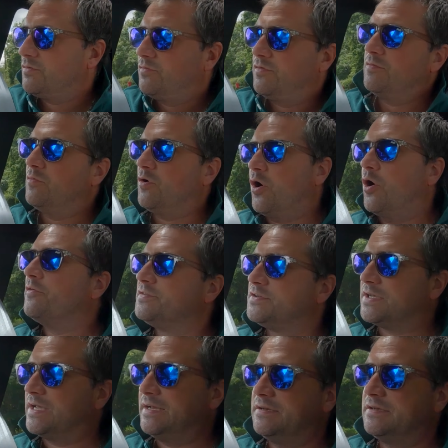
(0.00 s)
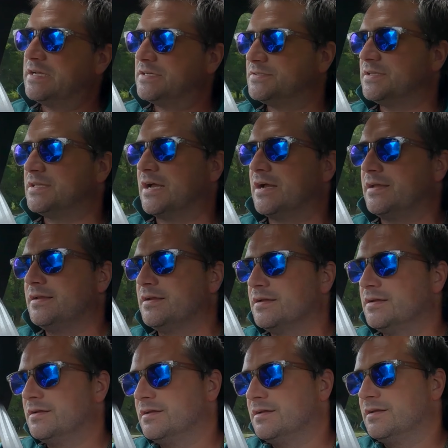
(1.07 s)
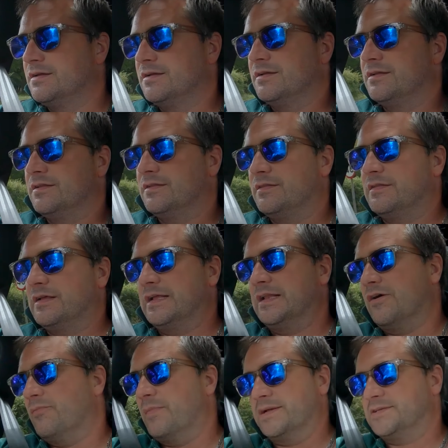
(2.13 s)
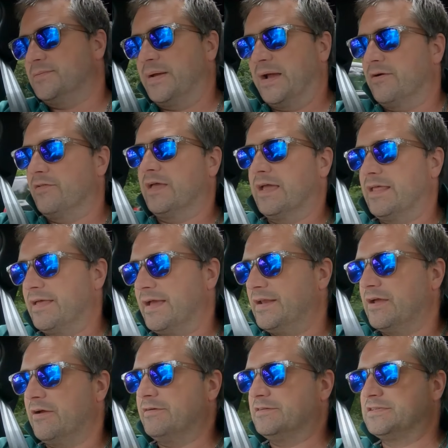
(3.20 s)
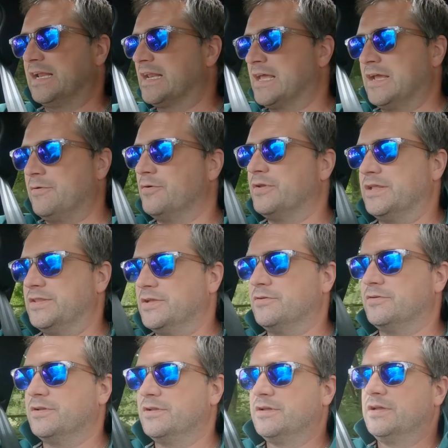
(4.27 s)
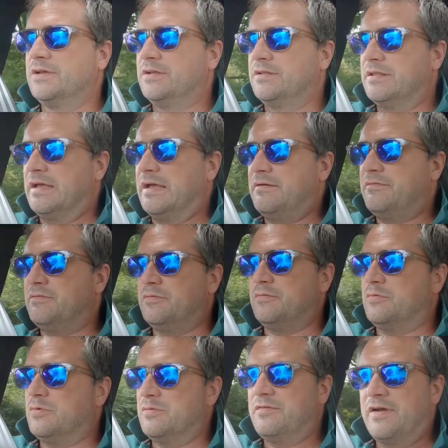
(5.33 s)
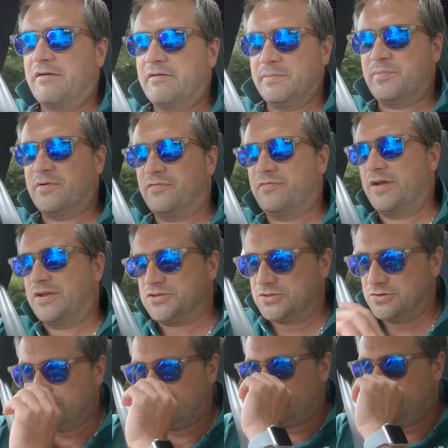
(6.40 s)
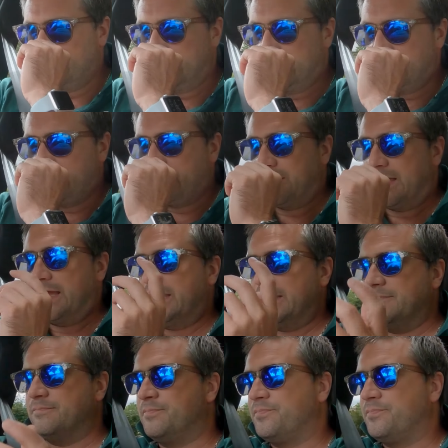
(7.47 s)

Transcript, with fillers: from what I've seen yesterday they don't mess about there they know exactly what they're doing they were very professional they